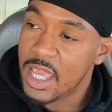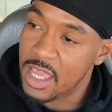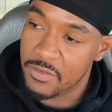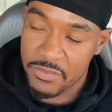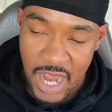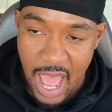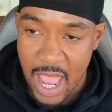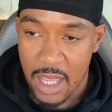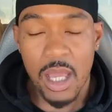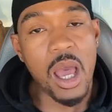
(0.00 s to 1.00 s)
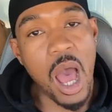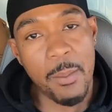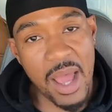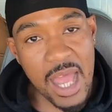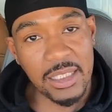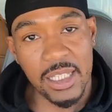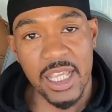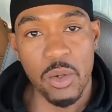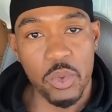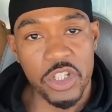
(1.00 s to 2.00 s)
If not, I'm going to have to
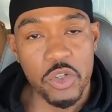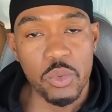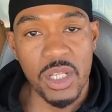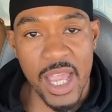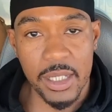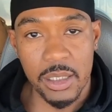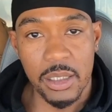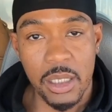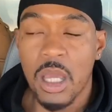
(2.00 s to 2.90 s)
get with you later